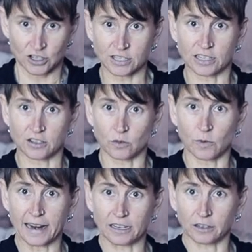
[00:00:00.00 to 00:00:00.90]
just as a
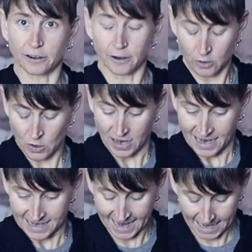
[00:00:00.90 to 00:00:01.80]
regular
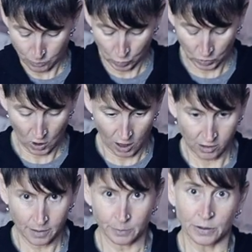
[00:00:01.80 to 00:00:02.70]
cable
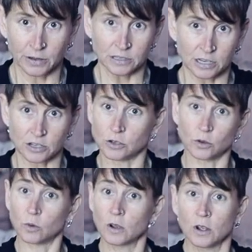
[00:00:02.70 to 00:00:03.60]
column to
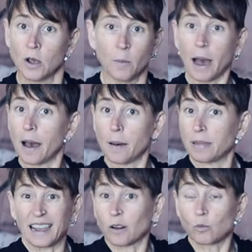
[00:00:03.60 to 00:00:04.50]
do
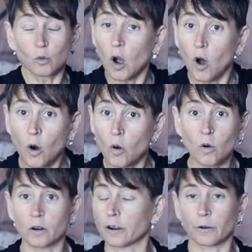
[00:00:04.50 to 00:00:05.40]
like a
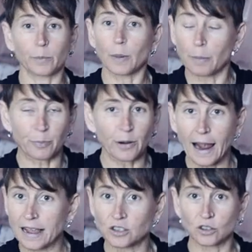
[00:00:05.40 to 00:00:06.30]
row or a
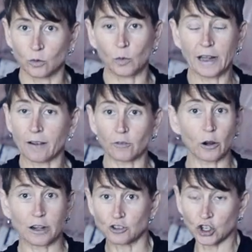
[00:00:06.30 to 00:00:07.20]
press or
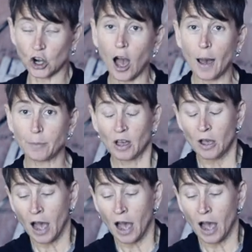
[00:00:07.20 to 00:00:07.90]
whatever, or a chop.